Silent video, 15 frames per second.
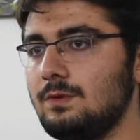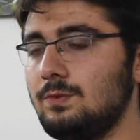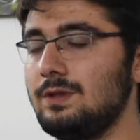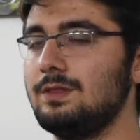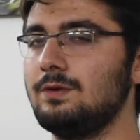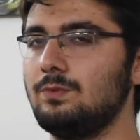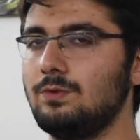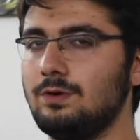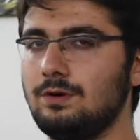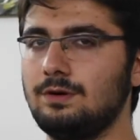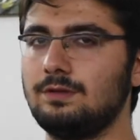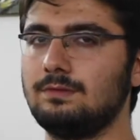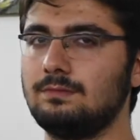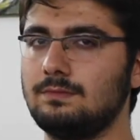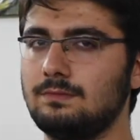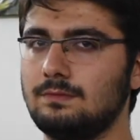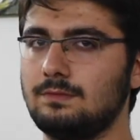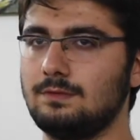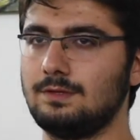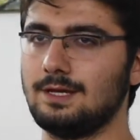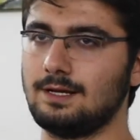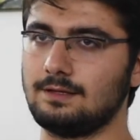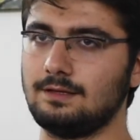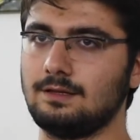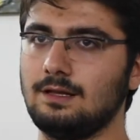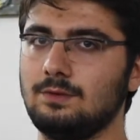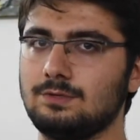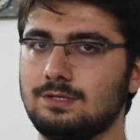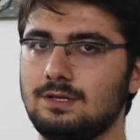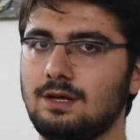When the war, technically I
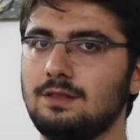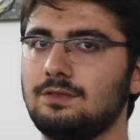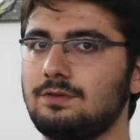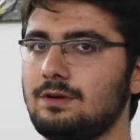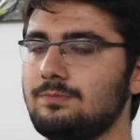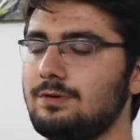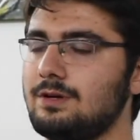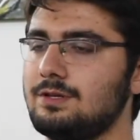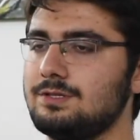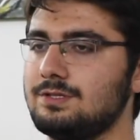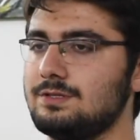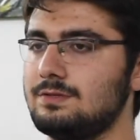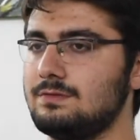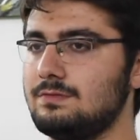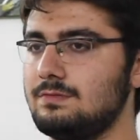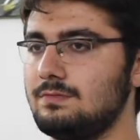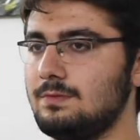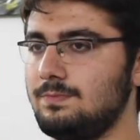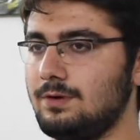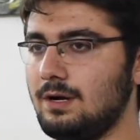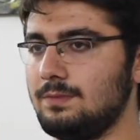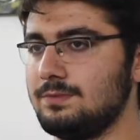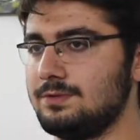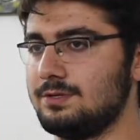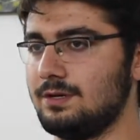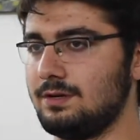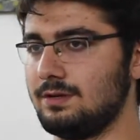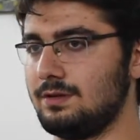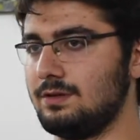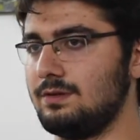was ninth grade because the problem
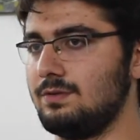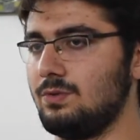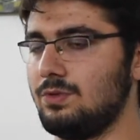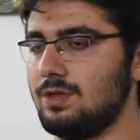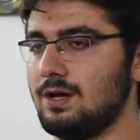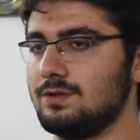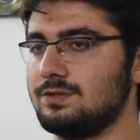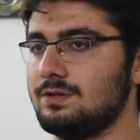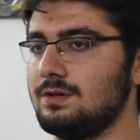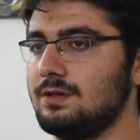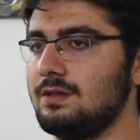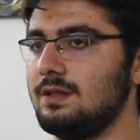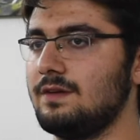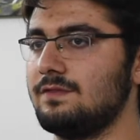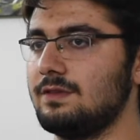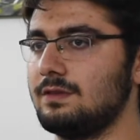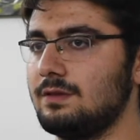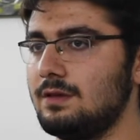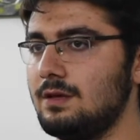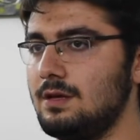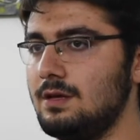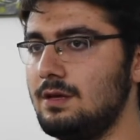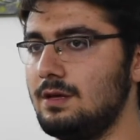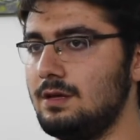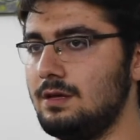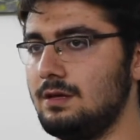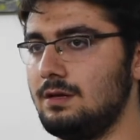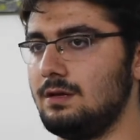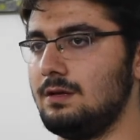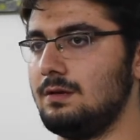started in 2011,
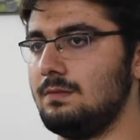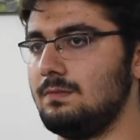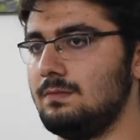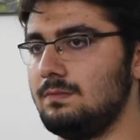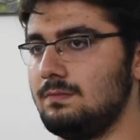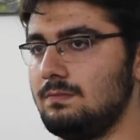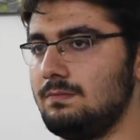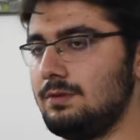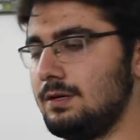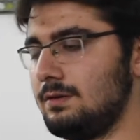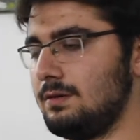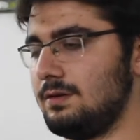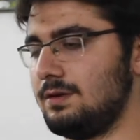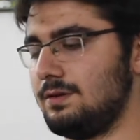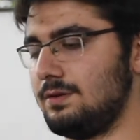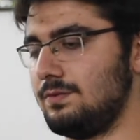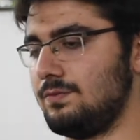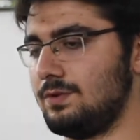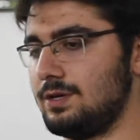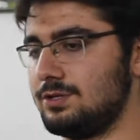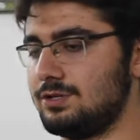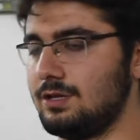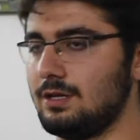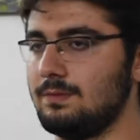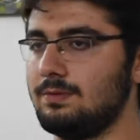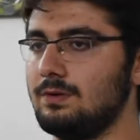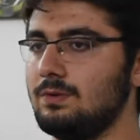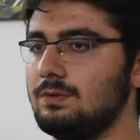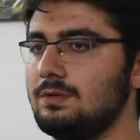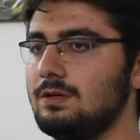but didn't reach
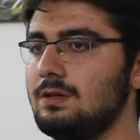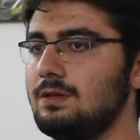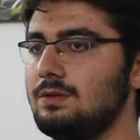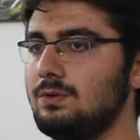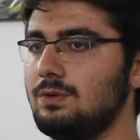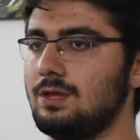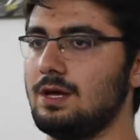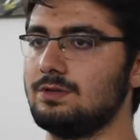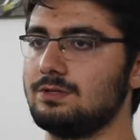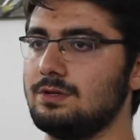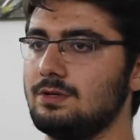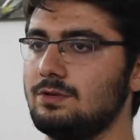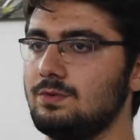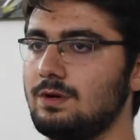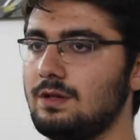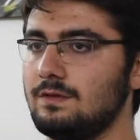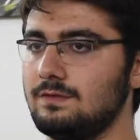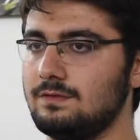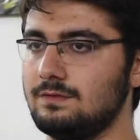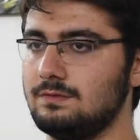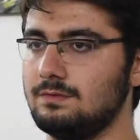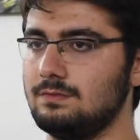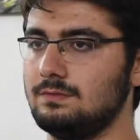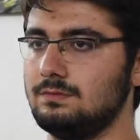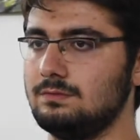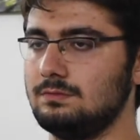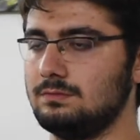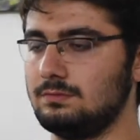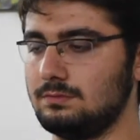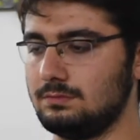Aleppo till 2012.
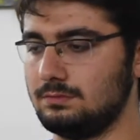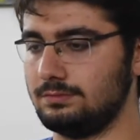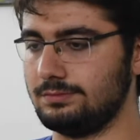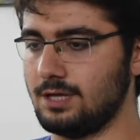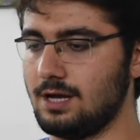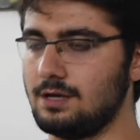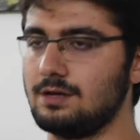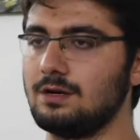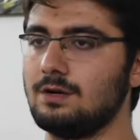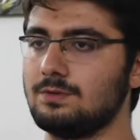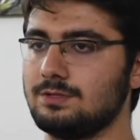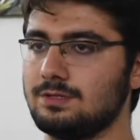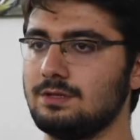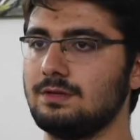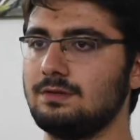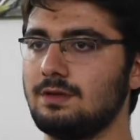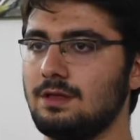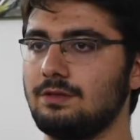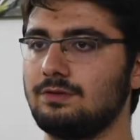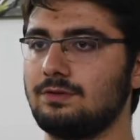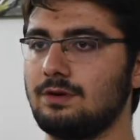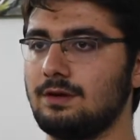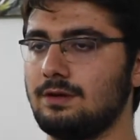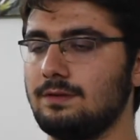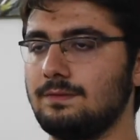That year I was in 10th grade.